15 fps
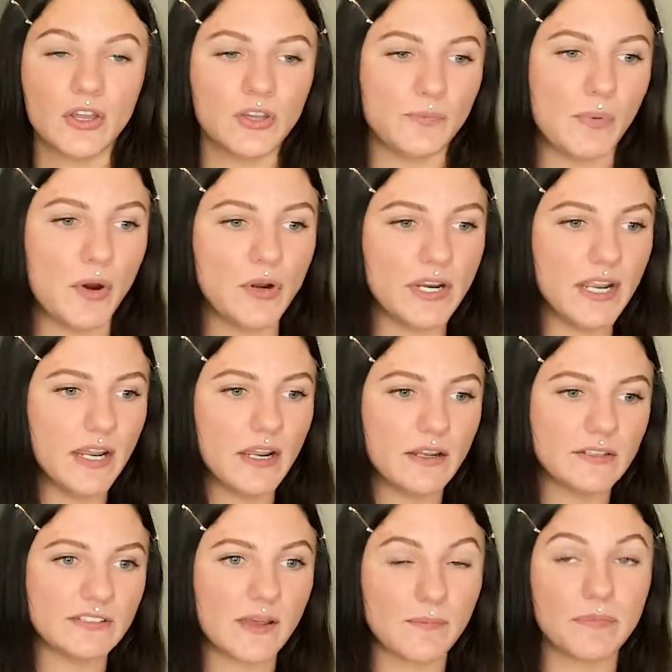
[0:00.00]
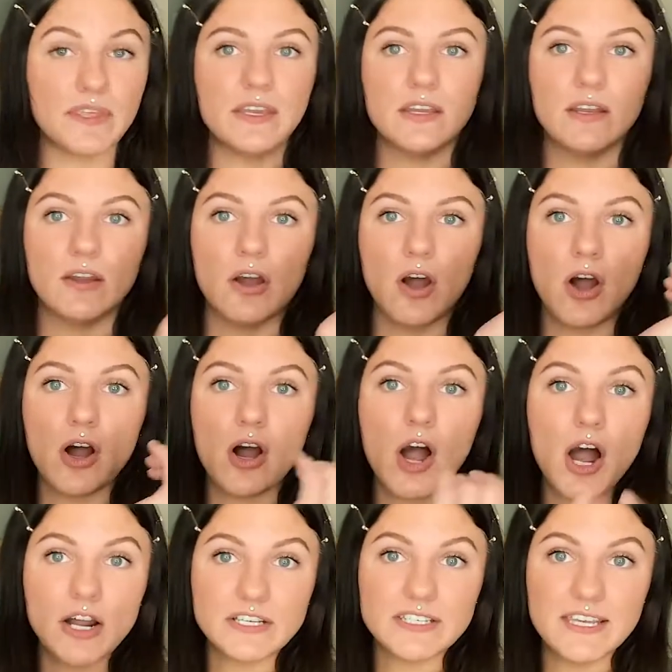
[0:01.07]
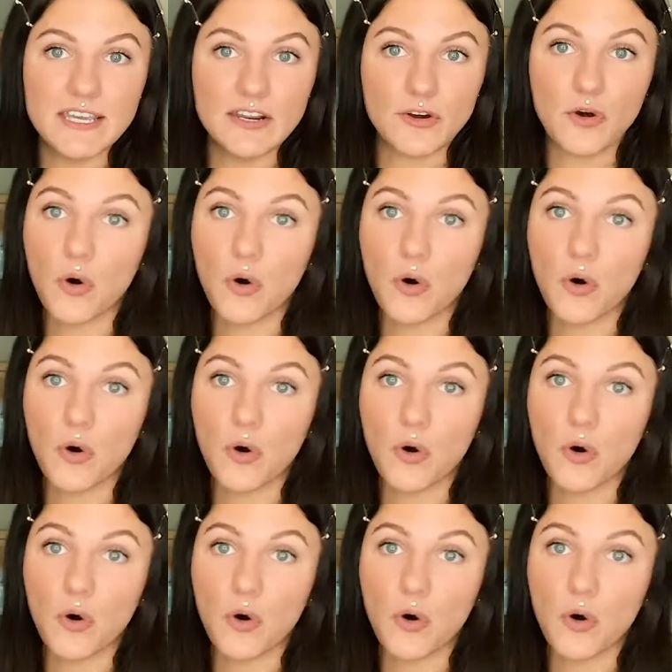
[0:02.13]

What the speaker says: putting something hot in